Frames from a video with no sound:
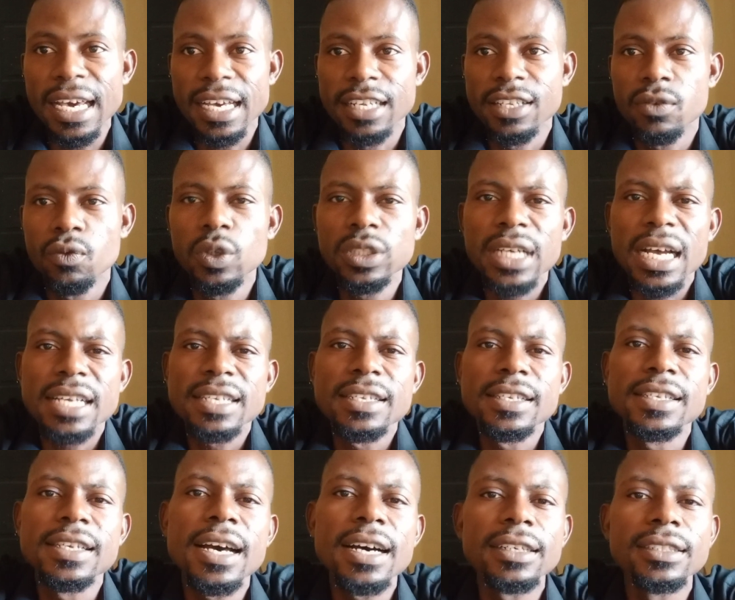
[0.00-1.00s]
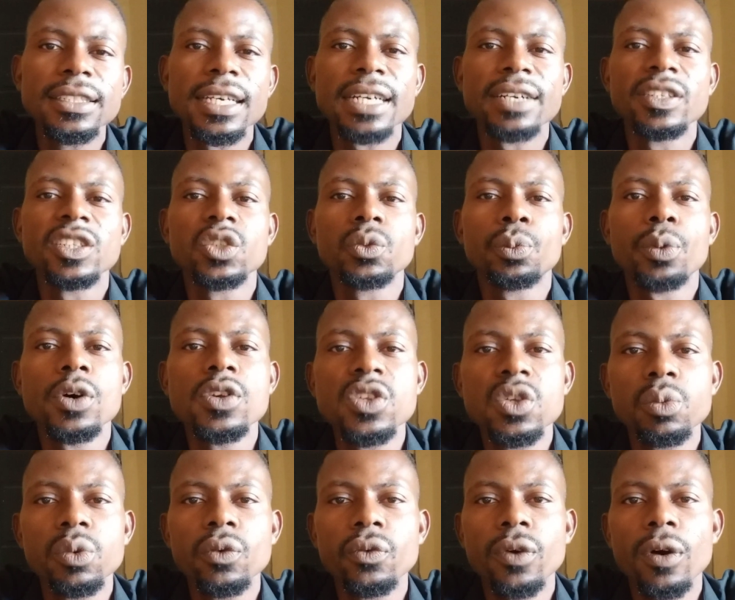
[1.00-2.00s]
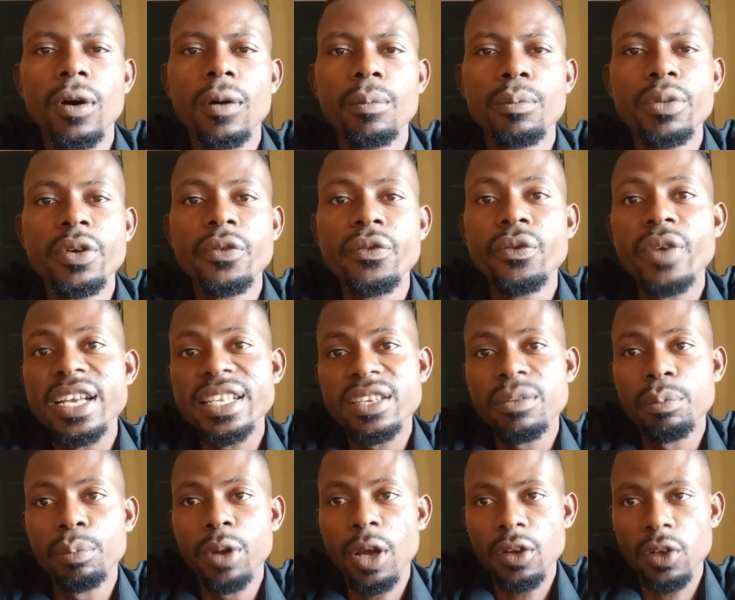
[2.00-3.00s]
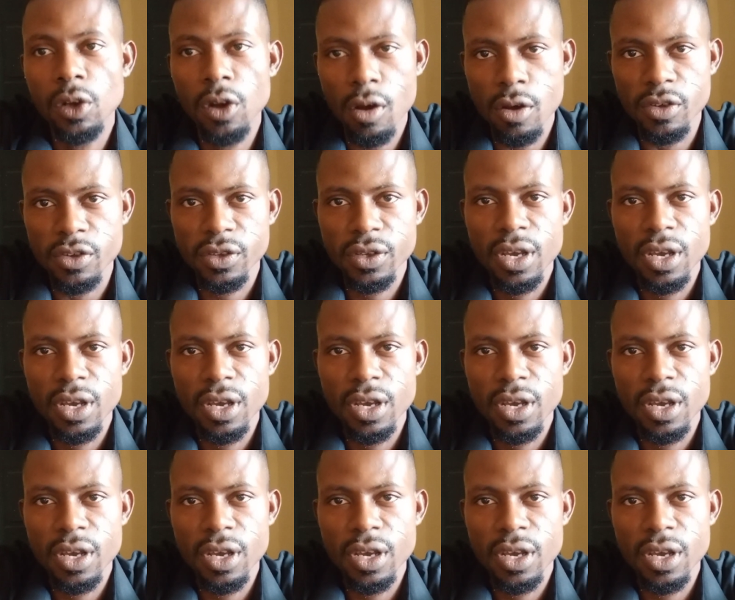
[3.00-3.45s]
which are cells that are responsible for preventing blood loss,